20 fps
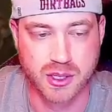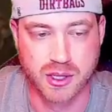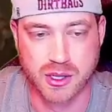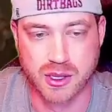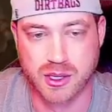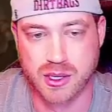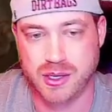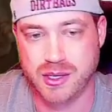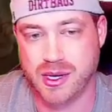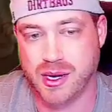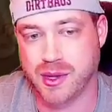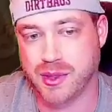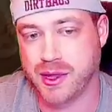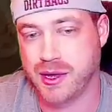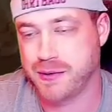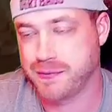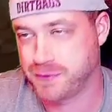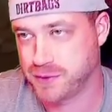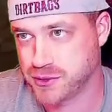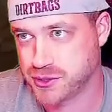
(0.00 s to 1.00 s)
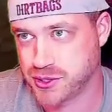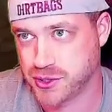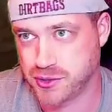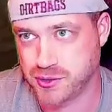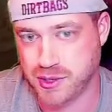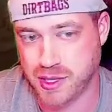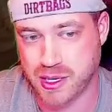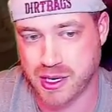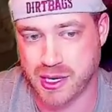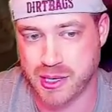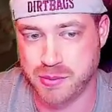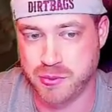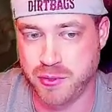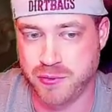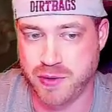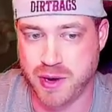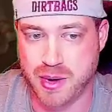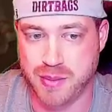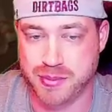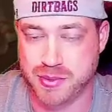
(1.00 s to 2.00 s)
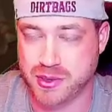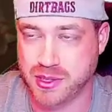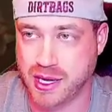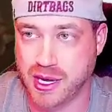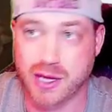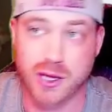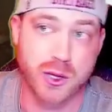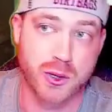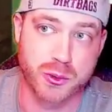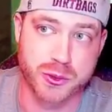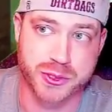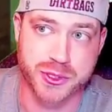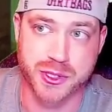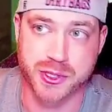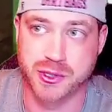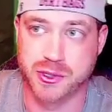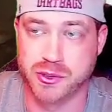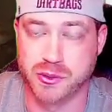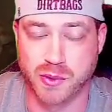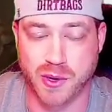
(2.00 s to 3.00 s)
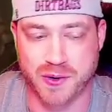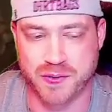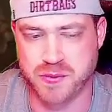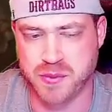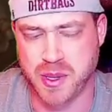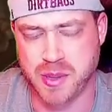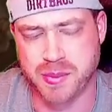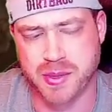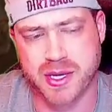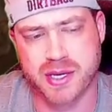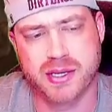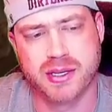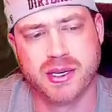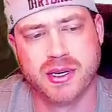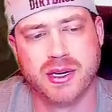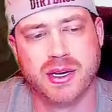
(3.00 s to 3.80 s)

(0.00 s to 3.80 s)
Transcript: Now they have first turn. They kind of move up, get close to you, whatever may be.